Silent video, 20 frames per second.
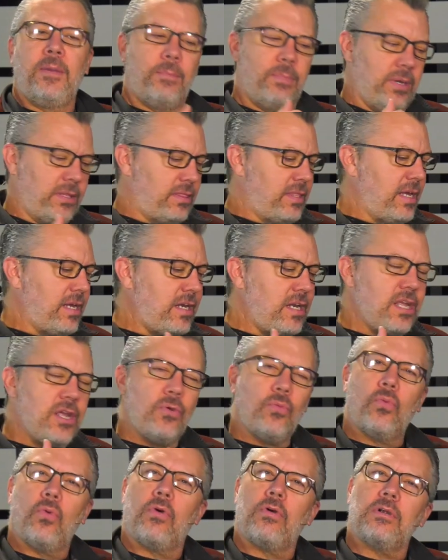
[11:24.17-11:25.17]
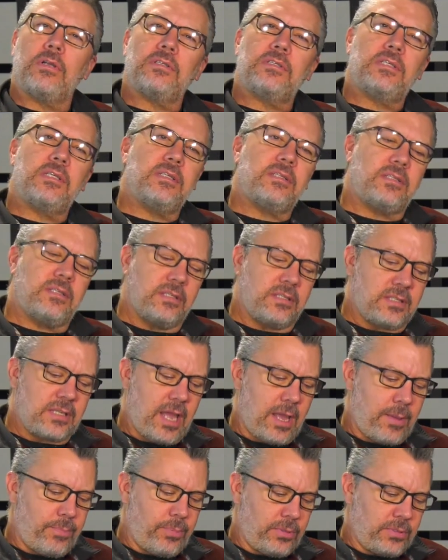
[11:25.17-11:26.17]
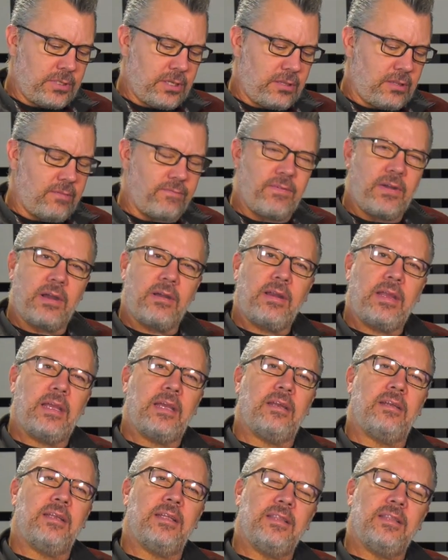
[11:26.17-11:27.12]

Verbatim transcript: But then he warns his disciples at the very end.